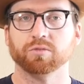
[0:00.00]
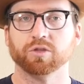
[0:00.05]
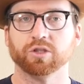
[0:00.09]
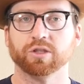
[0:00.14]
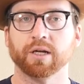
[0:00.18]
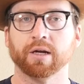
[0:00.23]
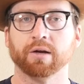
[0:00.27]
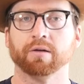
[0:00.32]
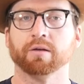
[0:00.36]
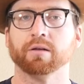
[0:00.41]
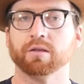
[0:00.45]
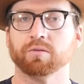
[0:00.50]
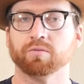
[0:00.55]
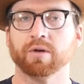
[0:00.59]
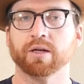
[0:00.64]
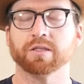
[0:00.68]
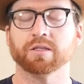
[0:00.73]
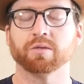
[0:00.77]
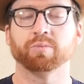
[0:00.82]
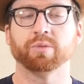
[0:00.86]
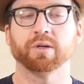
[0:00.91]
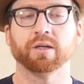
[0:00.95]
sharing the
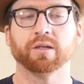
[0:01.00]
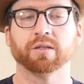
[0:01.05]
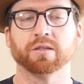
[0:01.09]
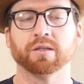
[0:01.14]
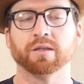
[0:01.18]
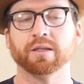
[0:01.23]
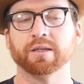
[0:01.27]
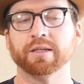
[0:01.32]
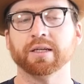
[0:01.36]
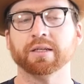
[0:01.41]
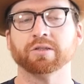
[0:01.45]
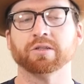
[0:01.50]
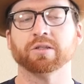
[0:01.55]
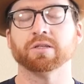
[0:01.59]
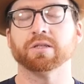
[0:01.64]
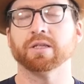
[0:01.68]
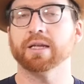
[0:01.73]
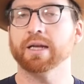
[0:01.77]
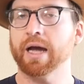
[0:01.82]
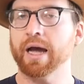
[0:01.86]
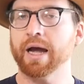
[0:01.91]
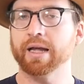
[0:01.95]
recipes and the dishes
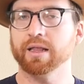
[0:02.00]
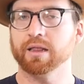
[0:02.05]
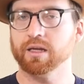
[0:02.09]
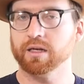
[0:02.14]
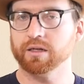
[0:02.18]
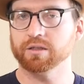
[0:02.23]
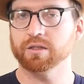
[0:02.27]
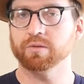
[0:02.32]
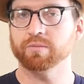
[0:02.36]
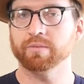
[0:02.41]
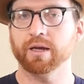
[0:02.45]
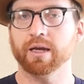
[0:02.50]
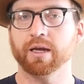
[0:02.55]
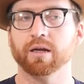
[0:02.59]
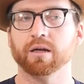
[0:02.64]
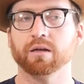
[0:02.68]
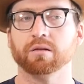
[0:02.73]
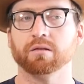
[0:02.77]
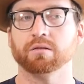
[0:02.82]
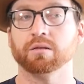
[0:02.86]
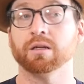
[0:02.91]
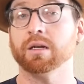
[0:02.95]
that I like to
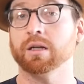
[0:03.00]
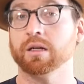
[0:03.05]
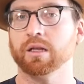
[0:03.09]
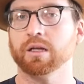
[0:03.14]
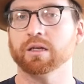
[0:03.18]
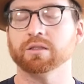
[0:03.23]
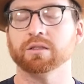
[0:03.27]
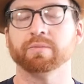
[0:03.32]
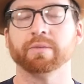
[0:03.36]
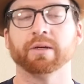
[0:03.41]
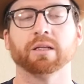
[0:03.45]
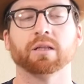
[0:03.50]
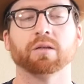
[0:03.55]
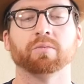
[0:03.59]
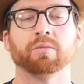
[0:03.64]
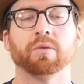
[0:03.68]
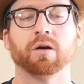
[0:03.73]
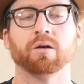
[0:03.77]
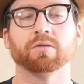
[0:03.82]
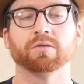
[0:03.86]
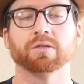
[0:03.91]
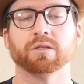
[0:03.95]
make, or that I like to make the
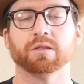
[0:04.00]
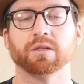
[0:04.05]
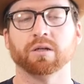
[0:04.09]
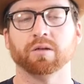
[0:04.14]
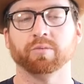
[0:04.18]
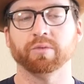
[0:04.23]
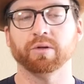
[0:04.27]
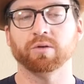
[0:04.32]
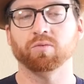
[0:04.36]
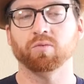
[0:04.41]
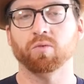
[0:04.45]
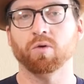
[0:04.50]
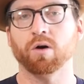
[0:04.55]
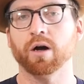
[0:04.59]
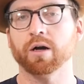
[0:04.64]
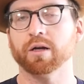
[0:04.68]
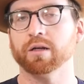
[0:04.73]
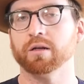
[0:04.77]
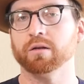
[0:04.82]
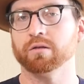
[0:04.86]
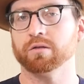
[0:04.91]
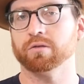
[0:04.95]
most, and I'll be
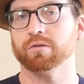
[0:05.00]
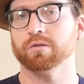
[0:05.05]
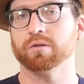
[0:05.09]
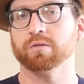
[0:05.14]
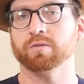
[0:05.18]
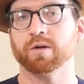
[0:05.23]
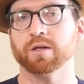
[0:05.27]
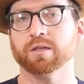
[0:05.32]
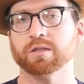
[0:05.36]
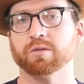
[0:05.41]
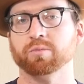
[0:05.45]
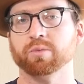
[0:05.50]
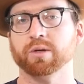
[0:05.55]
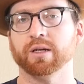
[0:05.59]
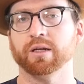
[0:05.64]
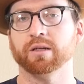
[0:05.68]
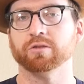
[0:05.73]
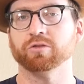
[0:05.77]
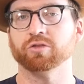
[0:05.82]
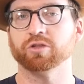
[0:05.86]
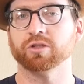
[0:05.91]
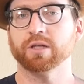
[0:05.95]
walking you through the recipe
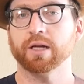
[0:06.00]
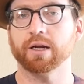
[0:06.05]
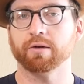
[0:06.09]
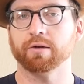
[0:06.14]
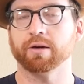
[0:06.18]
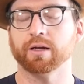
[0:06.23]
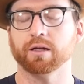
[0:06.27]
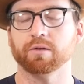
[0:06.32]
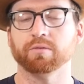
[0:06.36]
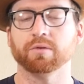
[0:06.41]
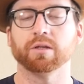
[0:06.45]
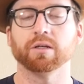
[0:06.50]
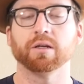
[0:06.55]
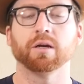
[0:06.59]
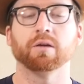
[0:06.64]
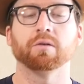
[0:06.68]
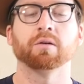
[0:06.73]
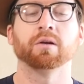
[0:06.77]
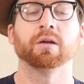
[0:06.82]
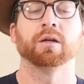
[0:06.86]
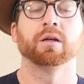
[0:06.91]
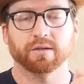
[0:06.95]
and sharing it with you.
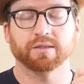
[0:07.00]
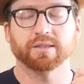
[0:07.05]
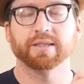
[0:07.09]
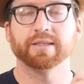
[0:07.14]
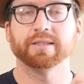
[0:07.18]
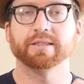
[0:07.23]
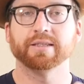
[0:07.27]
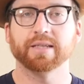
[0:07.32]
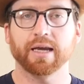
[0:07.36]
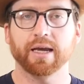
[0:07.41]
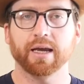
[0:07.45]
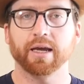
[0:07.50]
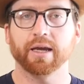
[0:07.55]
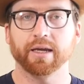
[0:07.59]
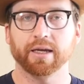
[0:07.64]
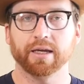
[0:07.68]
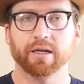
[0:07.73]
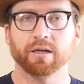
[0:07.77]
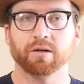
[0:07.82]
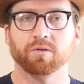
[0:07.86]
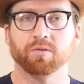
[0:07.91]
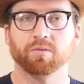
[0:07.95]

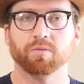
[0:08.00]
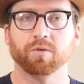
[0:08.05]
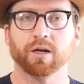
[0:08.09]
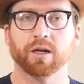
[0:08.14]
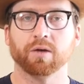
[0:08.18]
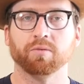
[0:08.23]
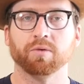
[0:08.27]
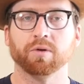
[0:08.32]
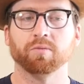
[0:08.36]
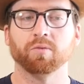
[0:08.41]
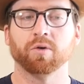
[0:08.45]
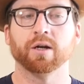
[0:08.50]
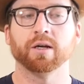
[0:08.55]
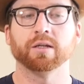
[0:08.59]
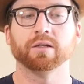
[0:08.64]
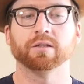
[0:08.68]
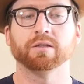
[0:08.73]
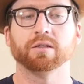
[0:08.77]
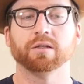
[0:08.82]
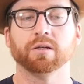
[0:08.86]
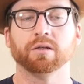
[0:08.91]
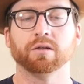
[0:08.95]
Today, what I would want
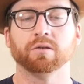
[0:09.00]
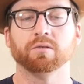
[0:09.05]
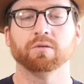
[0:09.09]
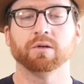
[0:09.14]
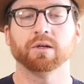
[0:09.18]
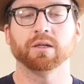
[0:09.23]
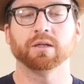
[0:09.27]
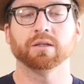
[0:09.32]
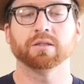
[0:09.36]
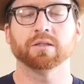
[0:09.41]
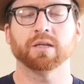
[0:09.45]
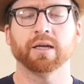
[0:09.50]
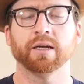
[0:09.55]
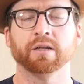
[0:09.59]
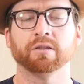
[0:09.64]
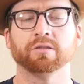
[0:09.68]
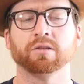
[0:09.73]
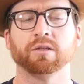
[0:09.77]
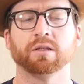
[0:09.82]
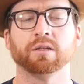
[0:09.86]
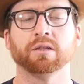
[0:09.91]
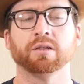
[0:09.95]
to do is, I
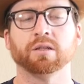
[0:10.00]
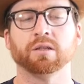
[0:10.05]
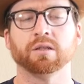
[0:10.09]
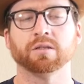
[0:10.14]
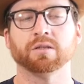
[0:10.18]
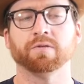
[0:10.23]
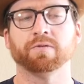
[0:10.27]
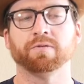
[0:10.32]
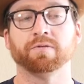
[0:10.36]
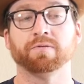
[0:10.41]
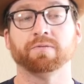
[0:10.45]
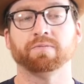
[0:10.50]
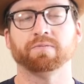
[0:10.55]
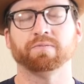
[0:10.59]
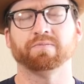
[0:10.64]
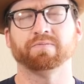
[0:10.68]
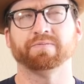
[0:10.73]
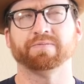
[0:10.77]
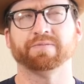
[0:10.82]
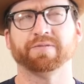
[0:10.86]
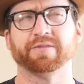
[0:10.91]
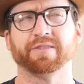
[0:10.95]
actually did this,
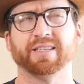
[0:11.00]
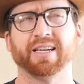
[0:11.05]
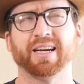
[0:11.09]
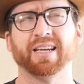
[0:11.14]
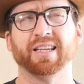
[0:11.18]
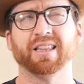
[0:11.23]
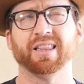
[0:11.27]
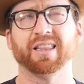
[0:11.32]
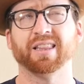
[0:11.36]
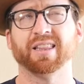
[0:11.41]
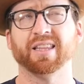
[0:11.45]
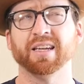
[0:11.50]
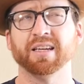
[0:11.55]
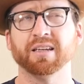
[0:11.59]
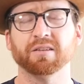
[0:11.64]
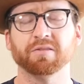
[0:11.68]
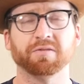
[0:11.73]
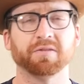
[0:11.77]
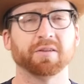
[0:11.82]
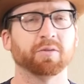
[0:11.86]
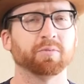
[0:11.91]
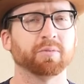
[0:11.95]
I think
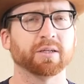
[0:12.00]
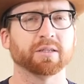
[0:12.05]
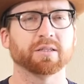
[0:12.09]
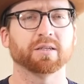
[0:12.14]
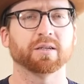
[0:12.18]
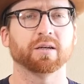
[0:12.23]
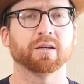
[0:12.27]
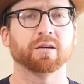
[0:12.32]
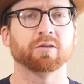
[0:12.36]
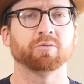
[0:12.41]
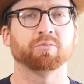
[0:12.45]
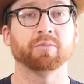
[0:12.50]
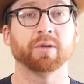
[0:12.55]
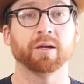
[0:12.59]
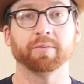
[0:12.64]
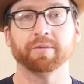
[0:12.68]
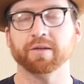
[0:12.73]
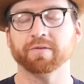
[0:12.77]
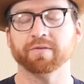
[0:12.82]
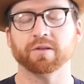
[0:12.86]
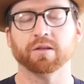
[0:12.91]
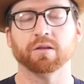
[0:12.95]
a few months ago,
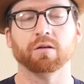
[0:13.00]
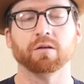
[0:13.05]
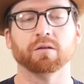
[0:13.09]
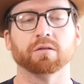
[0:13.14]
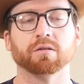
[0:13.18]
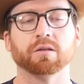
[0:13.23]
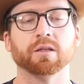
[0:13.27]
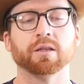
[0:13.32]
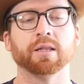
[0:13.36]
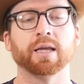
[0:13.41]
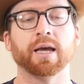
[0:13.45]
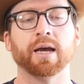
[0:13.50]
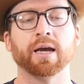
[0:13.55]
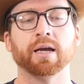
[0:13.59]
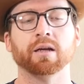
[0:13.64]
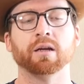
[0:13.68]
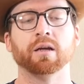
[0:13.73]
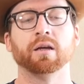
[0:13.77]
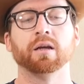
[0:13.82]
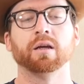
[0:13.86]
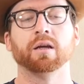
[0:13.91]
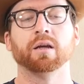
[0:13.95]
maybe even longer than
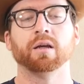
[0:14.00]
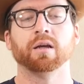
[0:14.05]
that.